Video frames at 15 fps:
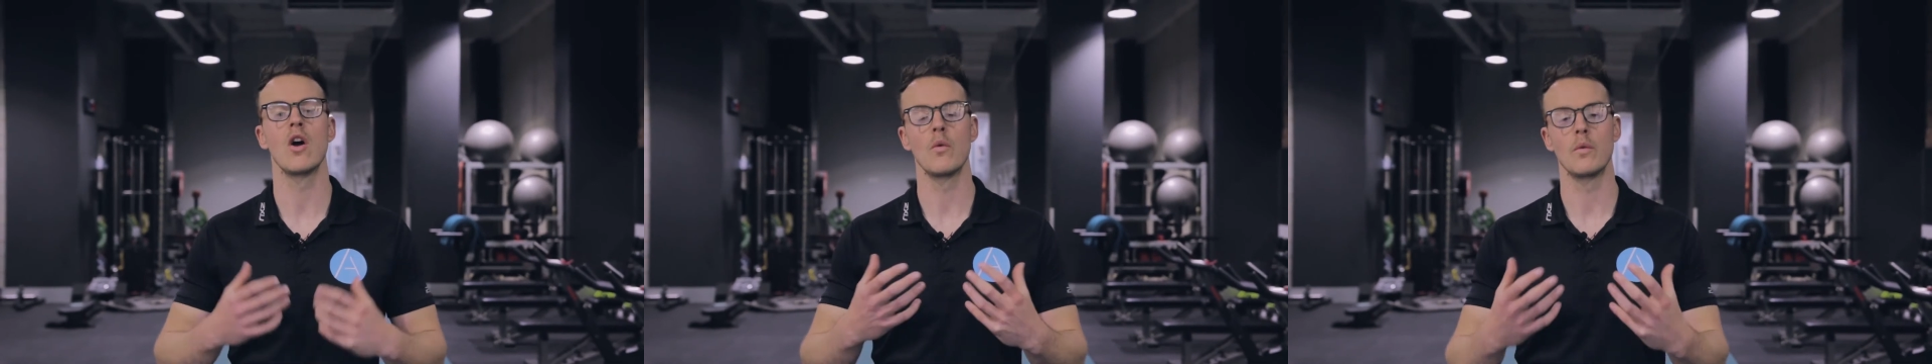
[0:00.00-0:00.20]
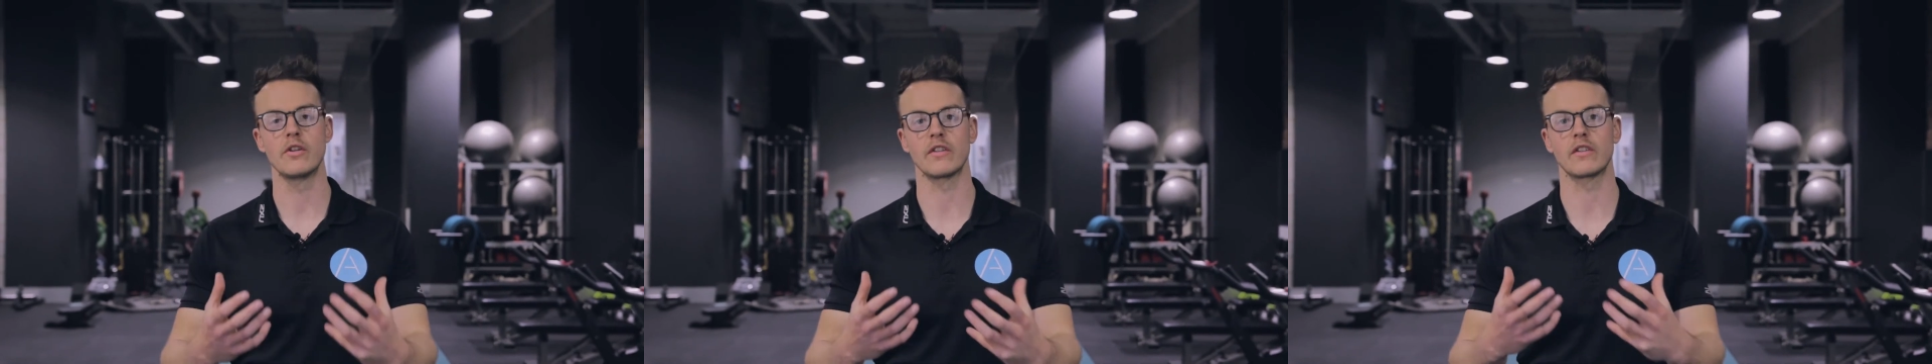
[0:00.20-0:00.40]

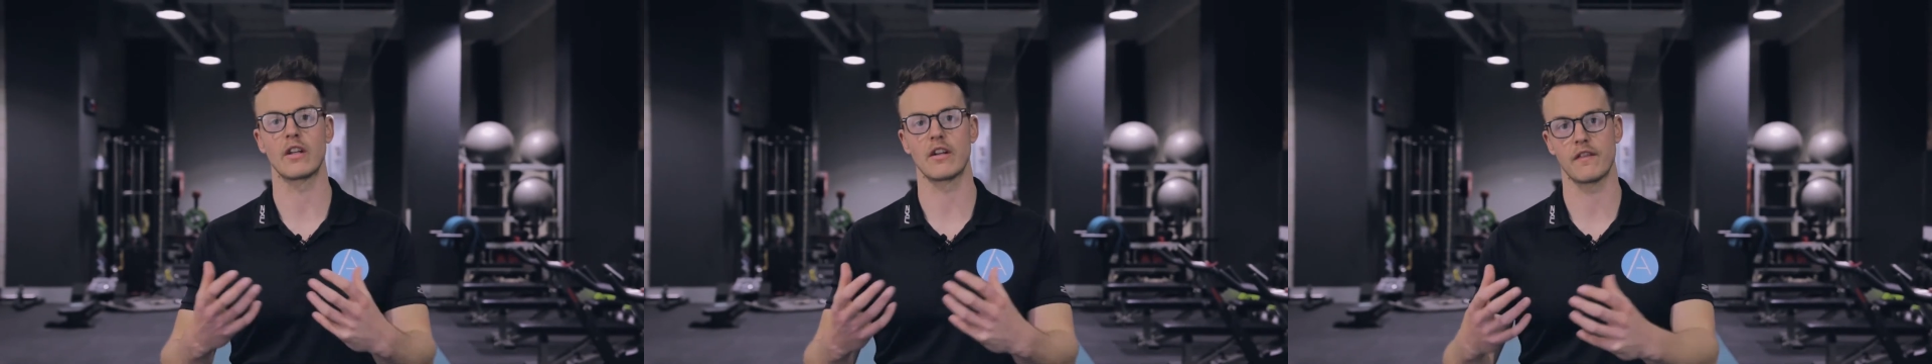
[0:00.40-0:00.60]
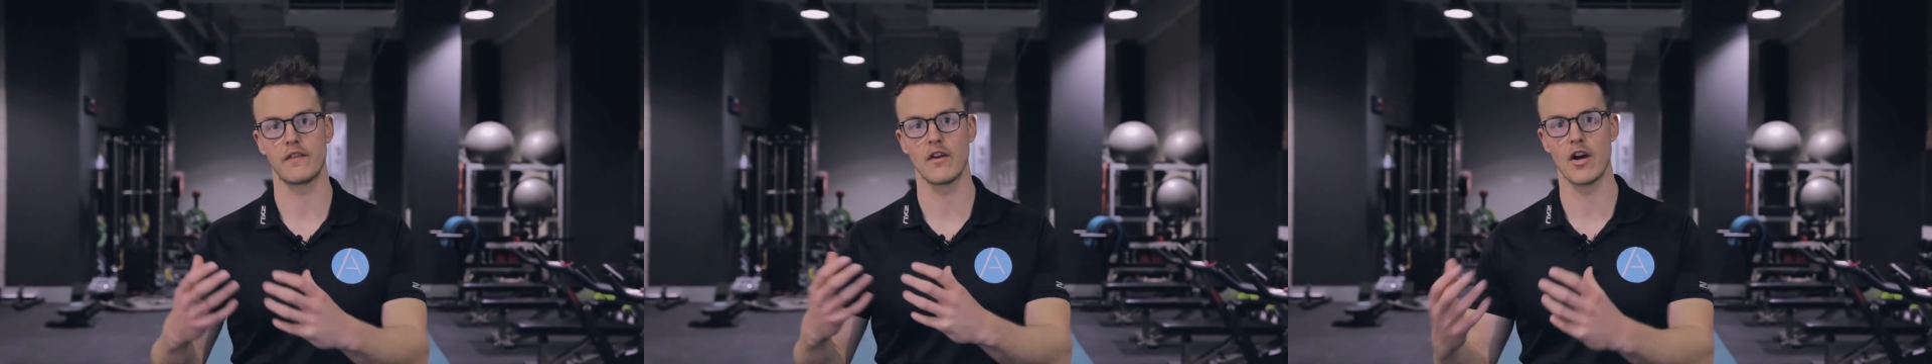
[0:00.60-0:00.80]
which is going
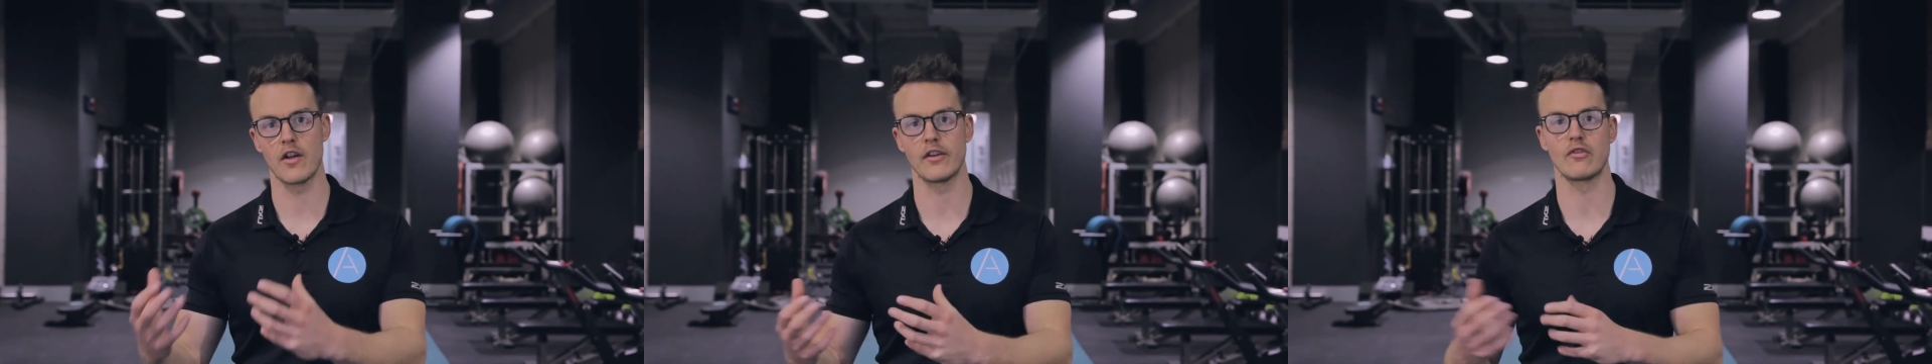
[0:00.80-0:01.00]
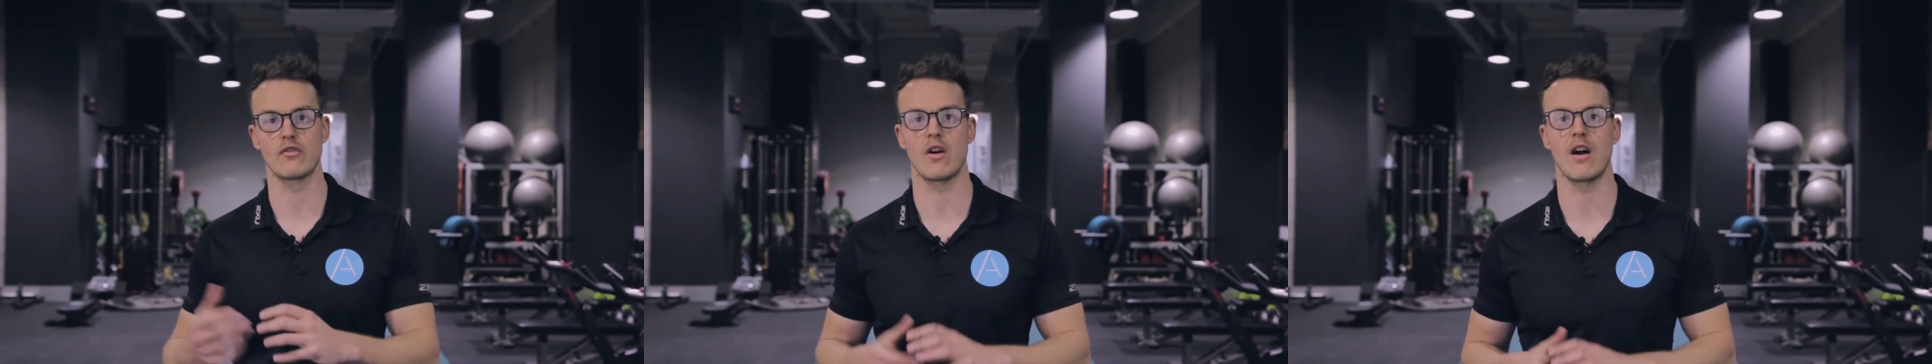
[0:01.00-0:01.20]
to
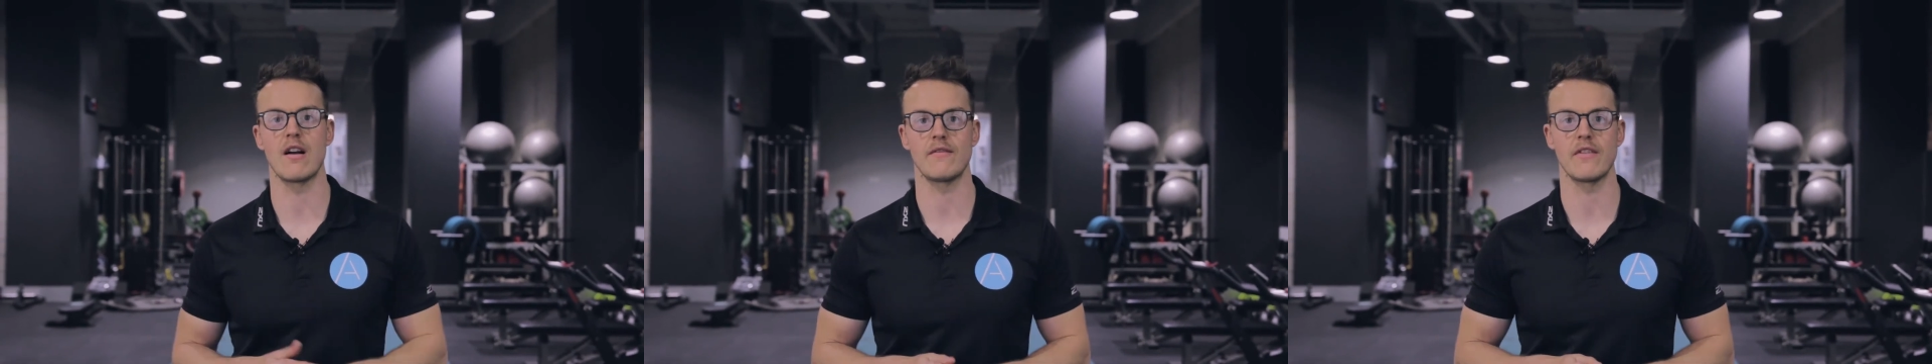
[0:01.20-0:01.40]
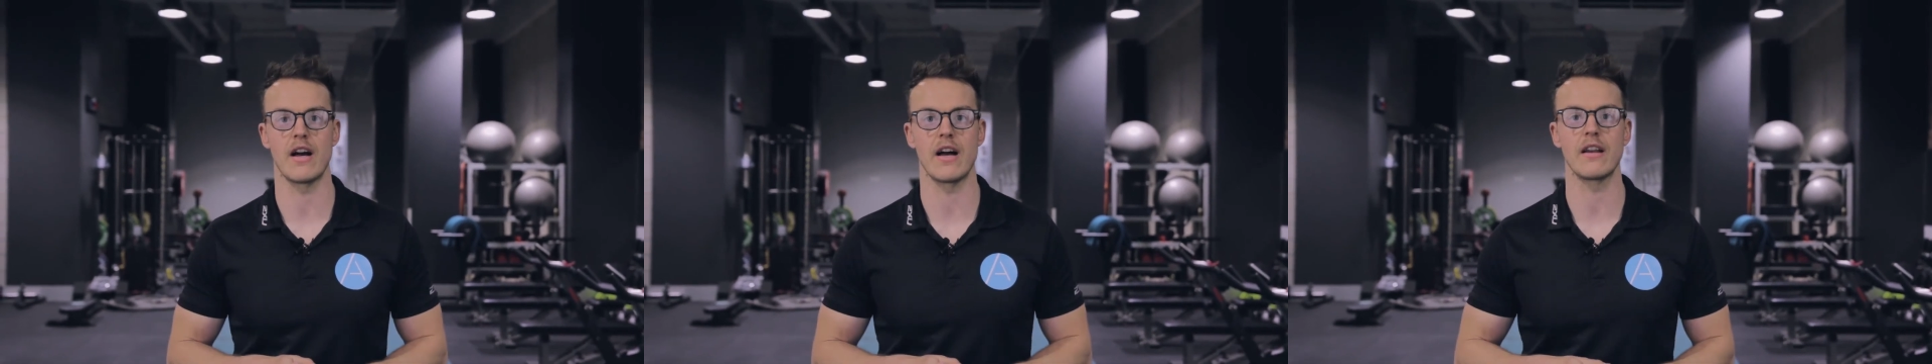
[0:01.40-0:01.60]
further
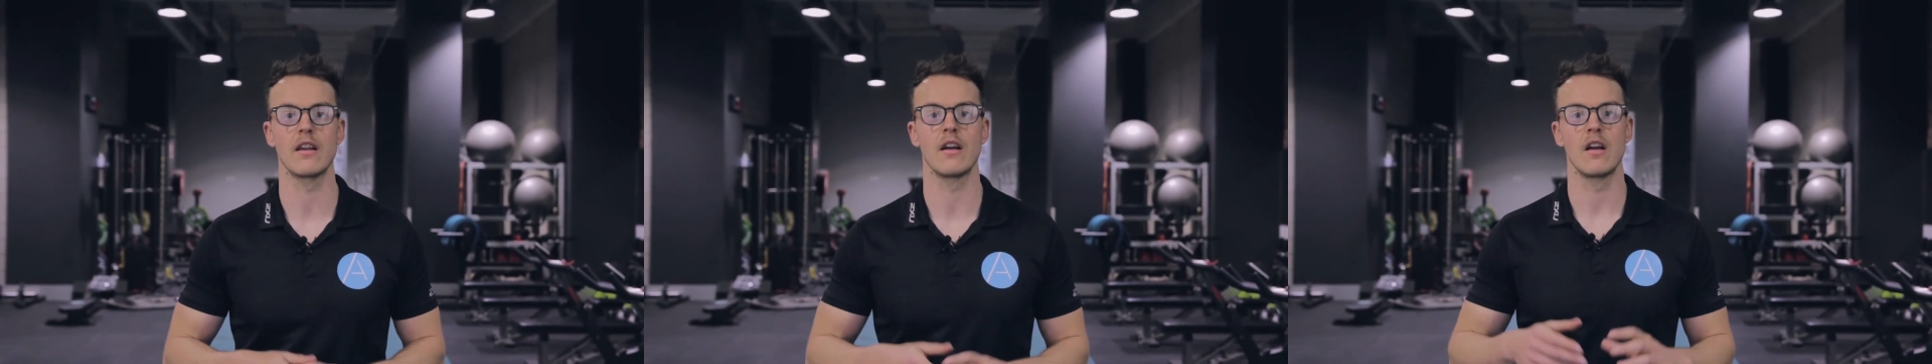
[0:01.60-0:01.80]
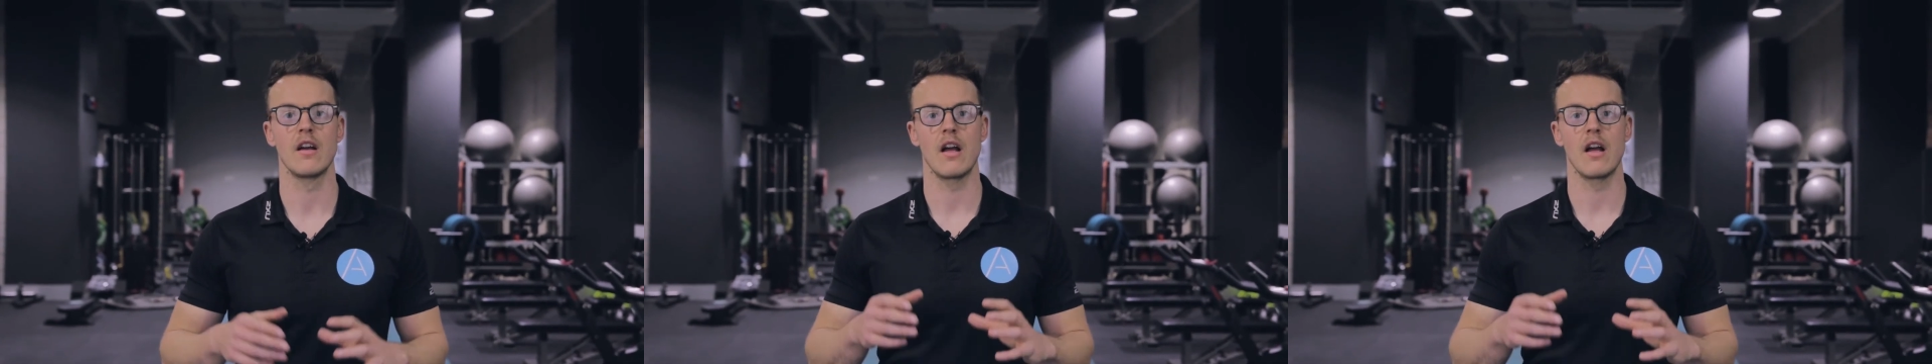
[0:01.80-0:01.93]
drive that